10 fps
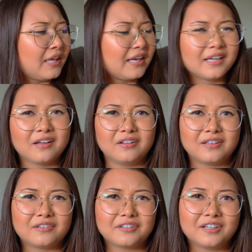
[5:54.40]
getting a
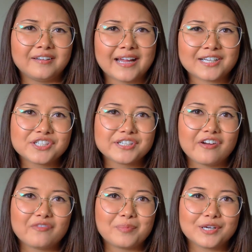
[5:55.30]
little
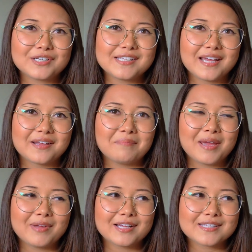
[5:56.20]
collection of books,
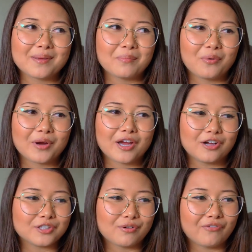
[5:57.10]
and maybe at some point
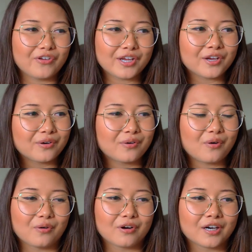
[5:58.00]
I'll do a
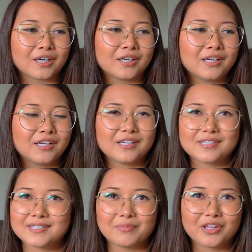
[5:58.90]
video or
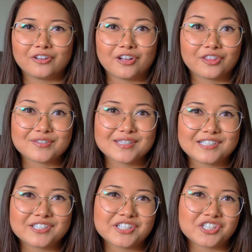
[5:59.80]
something along
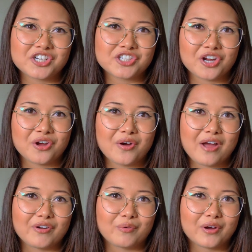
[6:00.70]
lines just to
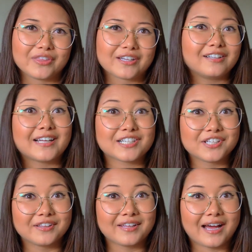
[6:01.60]
show everyone the
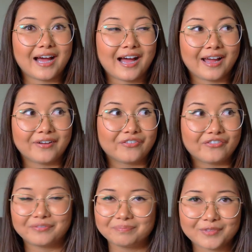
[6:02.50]
collection that I've
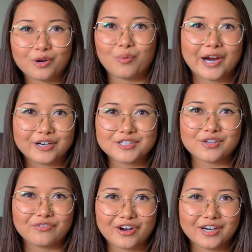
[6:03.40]
acquired
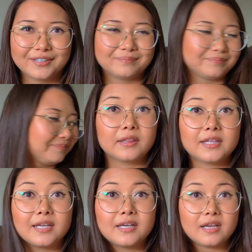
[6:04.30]
so far.
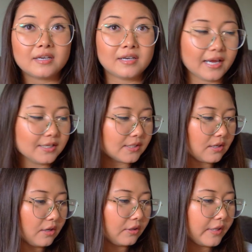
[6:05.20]
And then
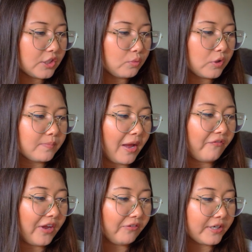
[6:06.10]
next on the list was
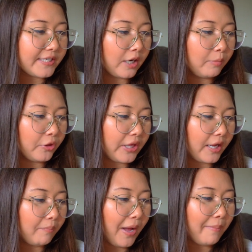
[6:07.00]
My Favorite Terrible
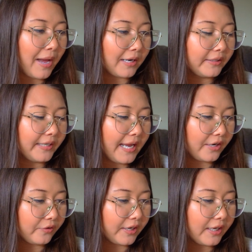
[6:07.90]
Thing by Madeline
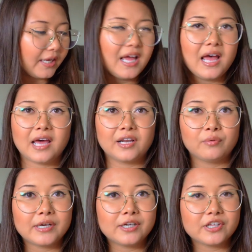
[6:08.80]
Henry, and
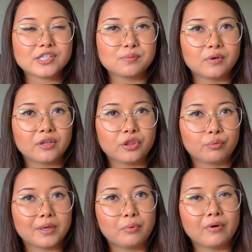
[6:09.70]
I rated this one
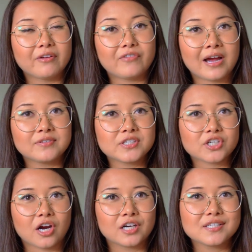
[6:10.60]
3.5
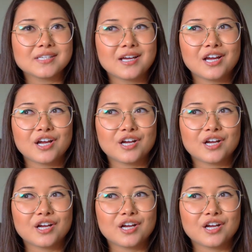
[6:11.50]
stars.